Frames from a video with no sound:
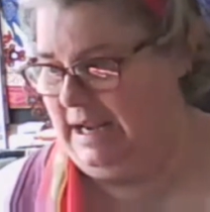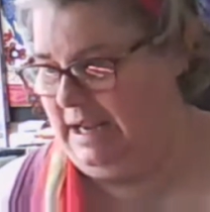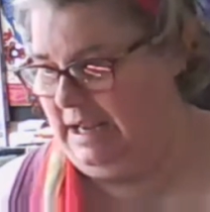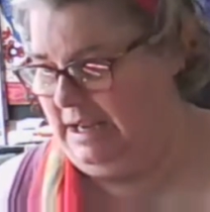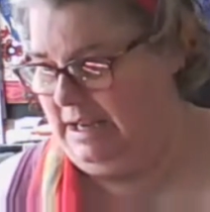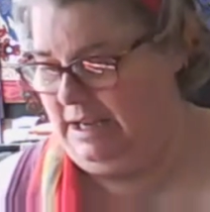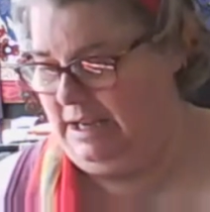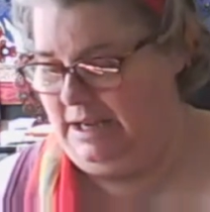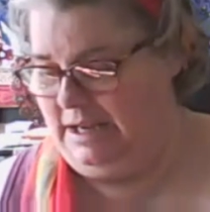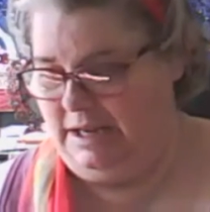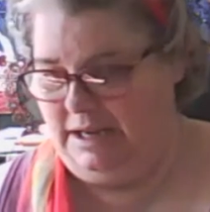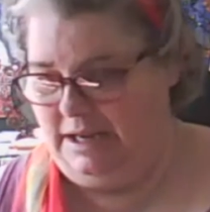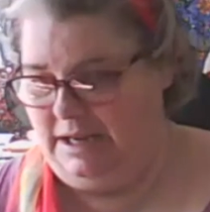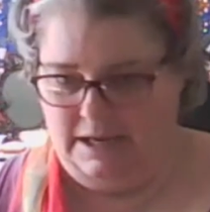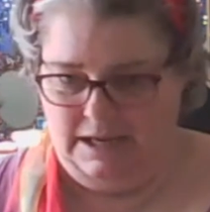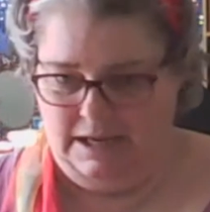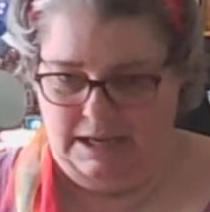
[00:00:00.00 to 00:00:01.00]

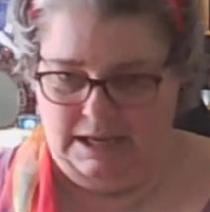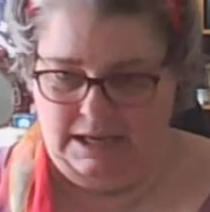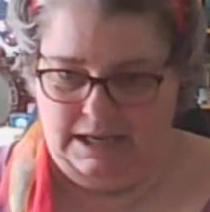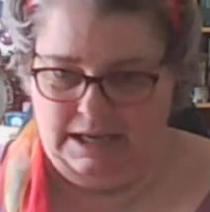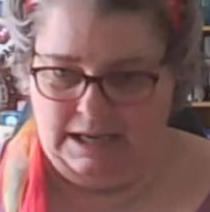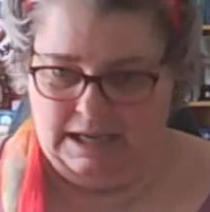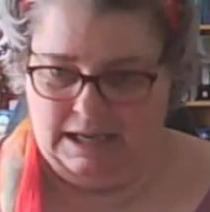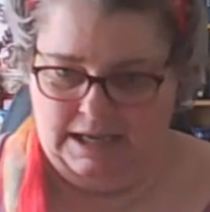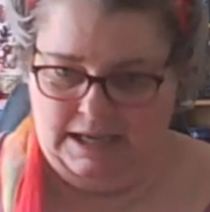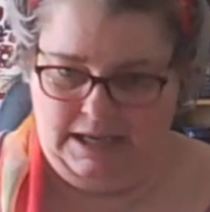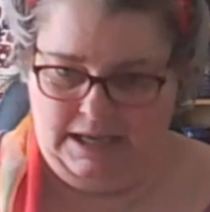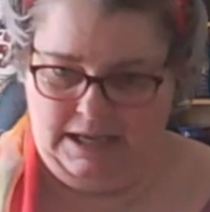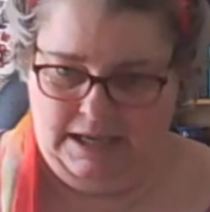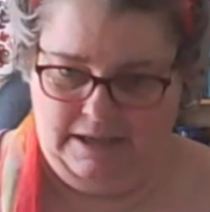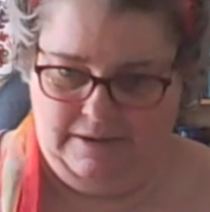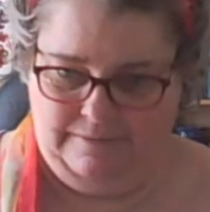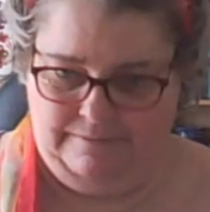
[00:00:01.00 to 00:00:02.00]
Hi,
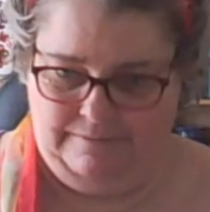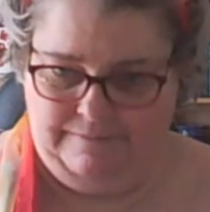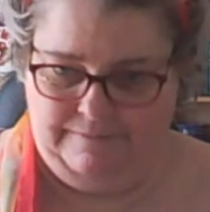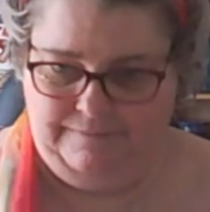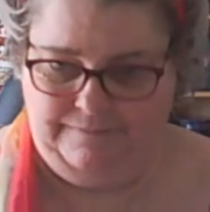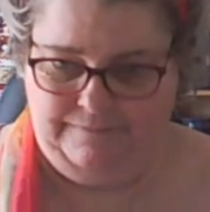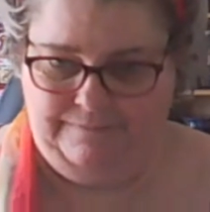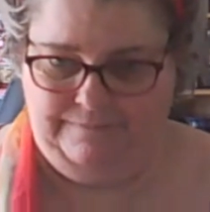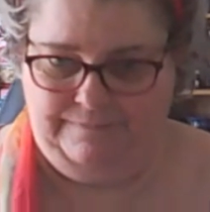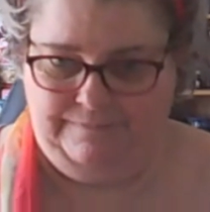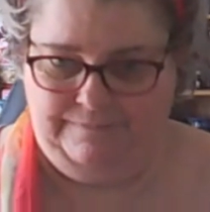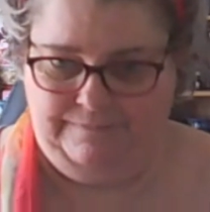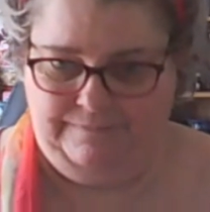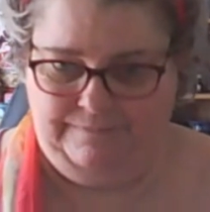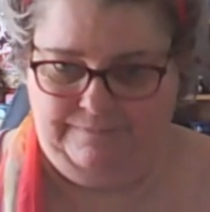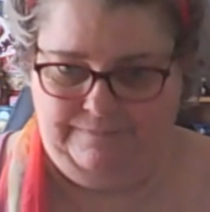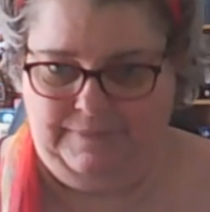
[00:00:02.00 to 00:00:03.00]
J Cat
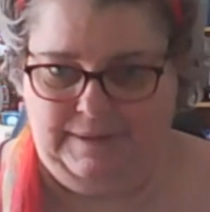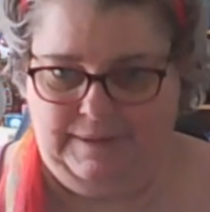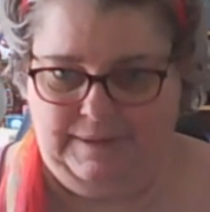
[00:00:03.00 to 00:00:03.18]
Lady.